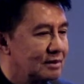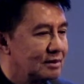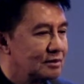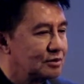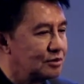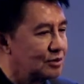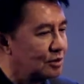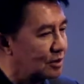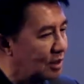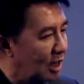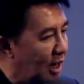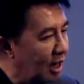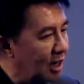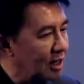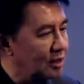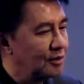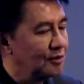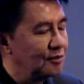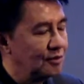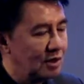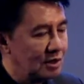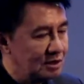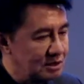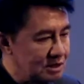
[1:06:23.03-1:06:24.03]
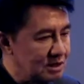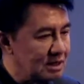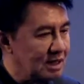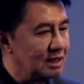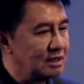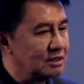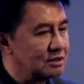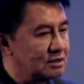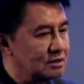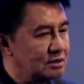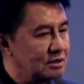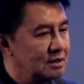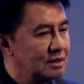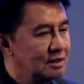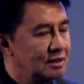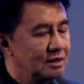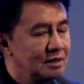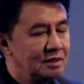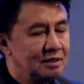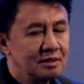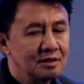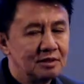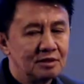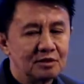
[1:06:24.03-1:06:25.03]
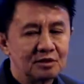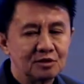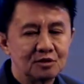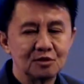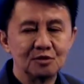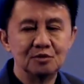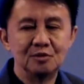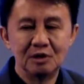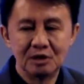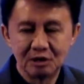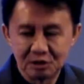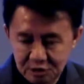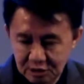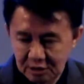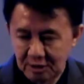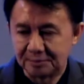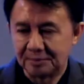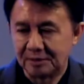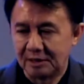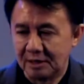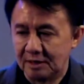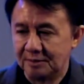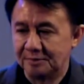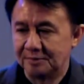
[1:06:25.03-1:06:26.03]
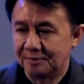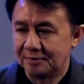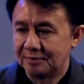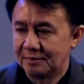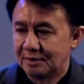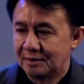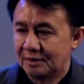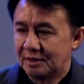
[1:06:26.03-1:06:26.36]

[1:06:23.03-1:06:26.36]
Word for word: So God wants us to worship Him